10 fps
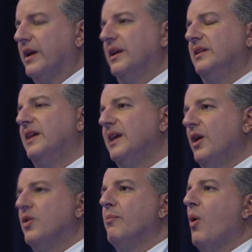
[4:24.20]
those
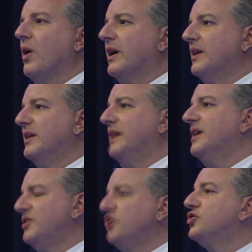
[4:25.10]
questions weren't
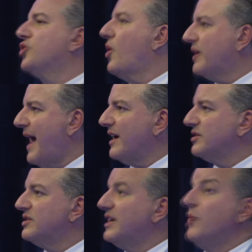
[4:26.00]
answered, a
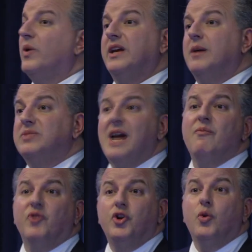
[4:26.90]
Patronis
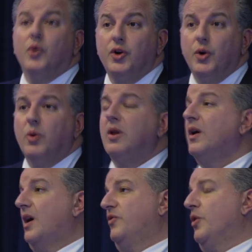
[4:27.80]
spokesperson says
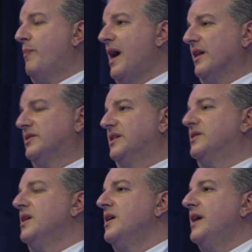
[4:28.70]
the
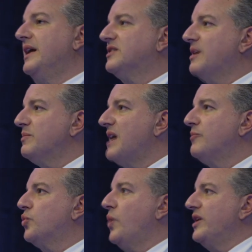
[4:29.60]
office was
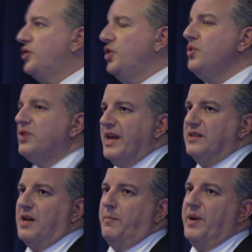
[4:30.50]
required to
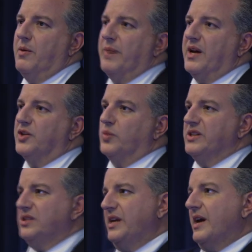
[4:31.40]
investigate when
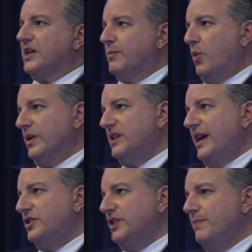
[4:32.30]
it received a
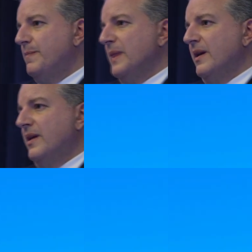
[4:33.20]
fraud tip.